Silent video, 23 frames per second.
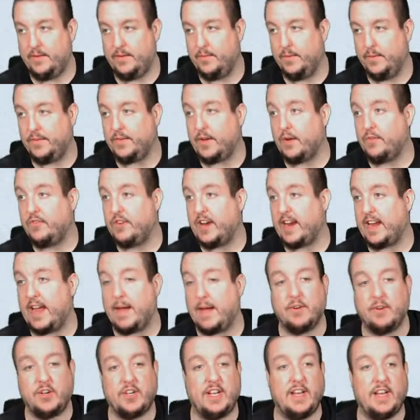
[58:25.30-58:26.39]
Let's go check that
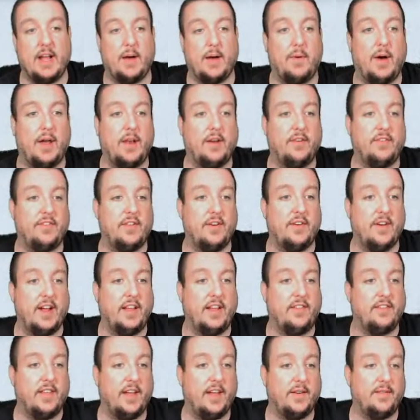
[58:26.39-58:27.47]
machine out while there's still
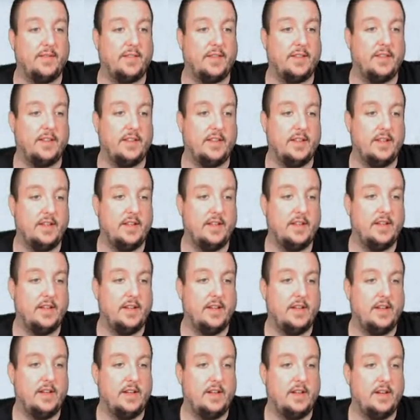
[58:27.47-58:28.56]
eggs left.
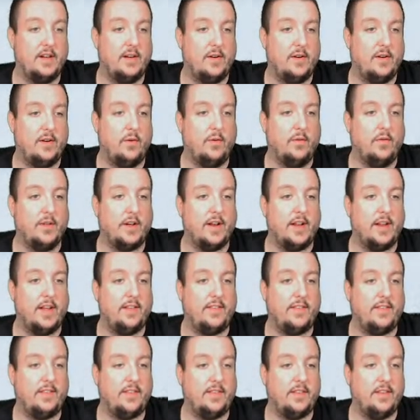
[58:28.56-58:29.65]
Oh, look at
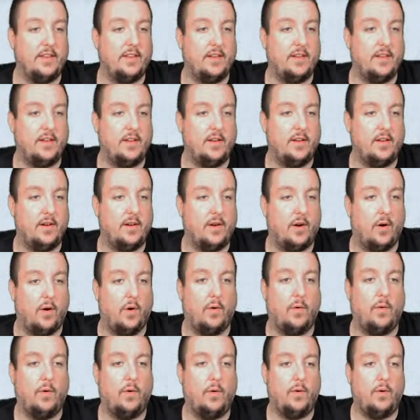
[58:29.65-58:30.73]
this.
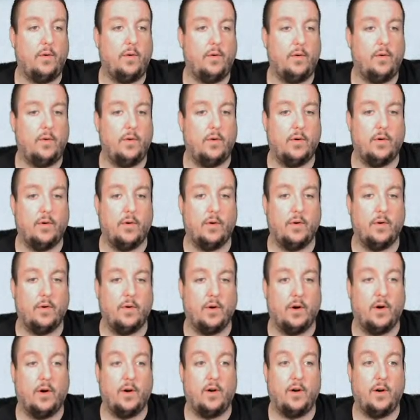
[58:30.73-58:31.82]
Oh,
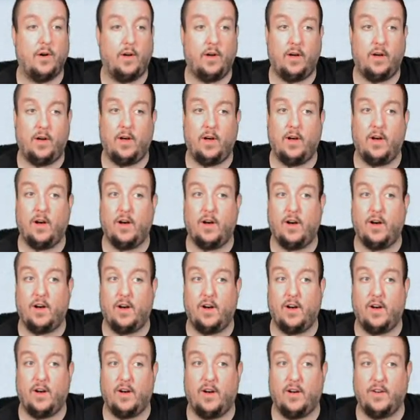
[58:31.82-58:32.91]
ho, ho,
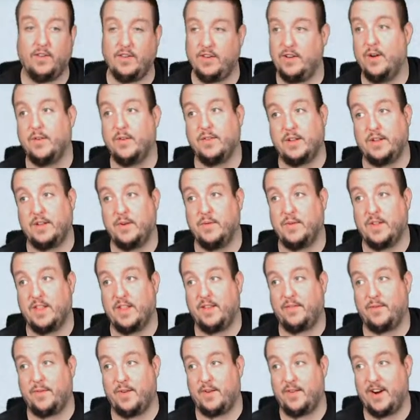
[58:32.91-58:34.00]
ho. You know what to do with
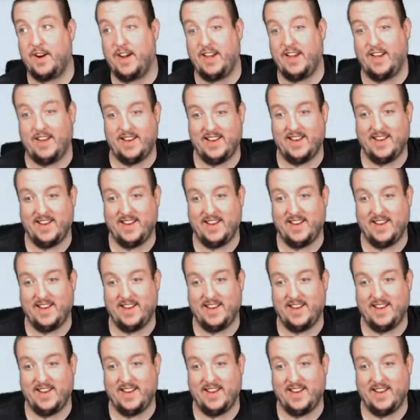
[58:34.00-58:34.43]
this one, right?